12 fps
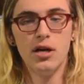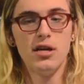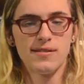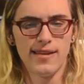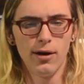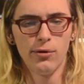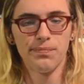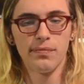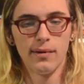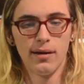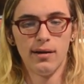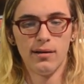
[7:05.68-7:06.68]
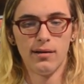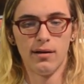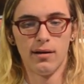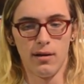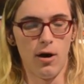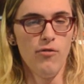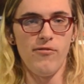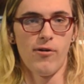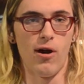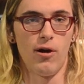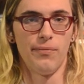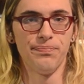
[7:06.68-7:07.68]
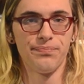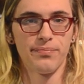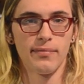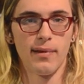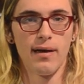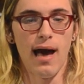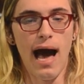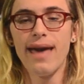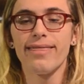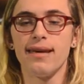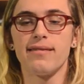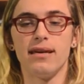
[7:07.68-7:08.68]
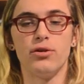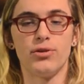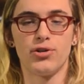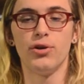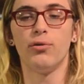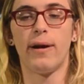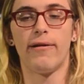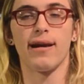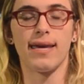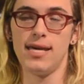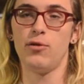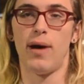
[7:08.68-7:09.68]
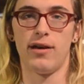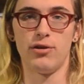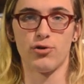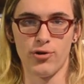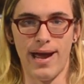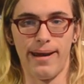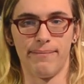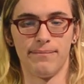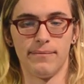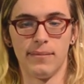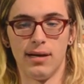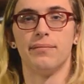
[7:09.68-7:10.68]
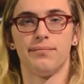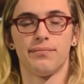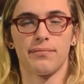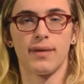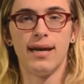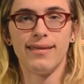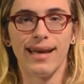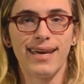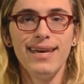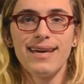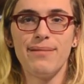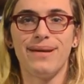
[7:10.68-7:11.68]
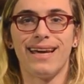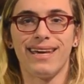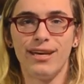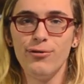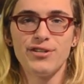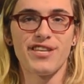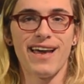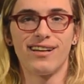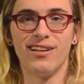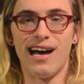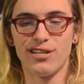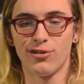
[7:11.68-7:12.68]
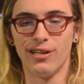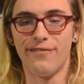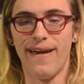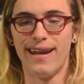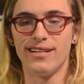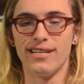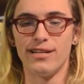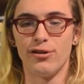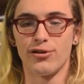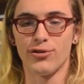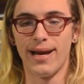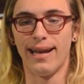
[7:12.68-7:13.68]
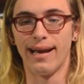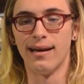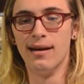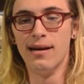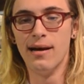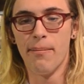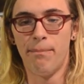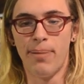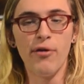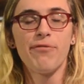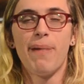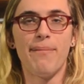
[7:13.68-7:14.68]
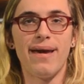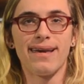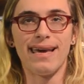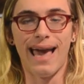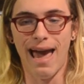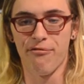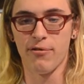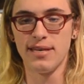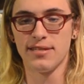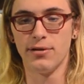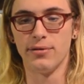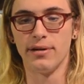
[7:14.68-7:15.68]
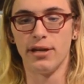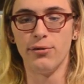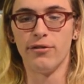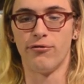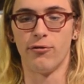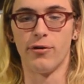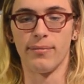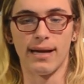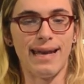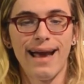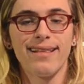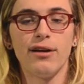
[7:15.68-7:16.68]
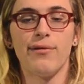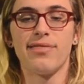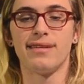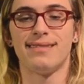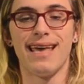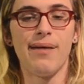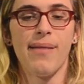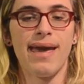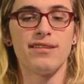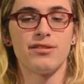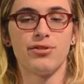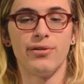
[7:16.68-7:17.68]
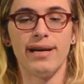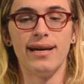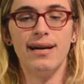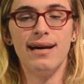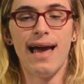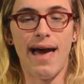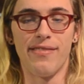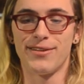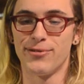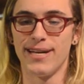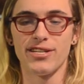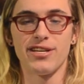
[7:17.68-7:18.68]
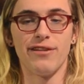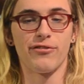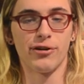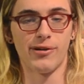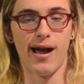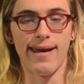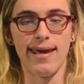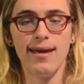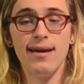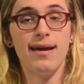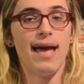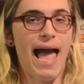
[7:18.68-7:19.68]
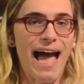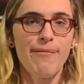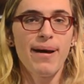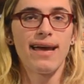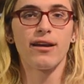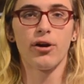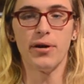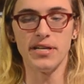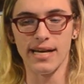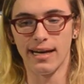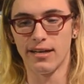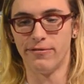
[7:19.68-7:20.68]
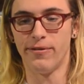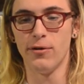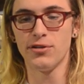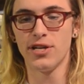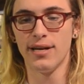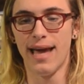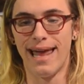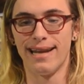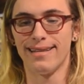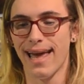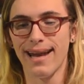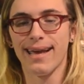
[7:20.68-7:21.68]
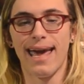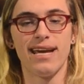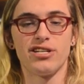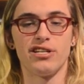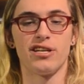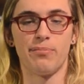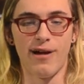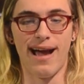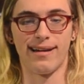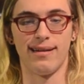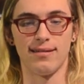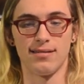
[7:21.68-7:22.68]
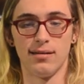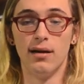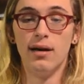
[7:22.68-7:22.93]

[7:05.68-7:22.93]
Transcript: So, overall, I think that you should wear a gi while you train. The gi can be a huge psychological advantage in your training, both by making every student uniform, connecting with the same history and the tradition of karate, and by encouraging a devotion and a dedication to practice.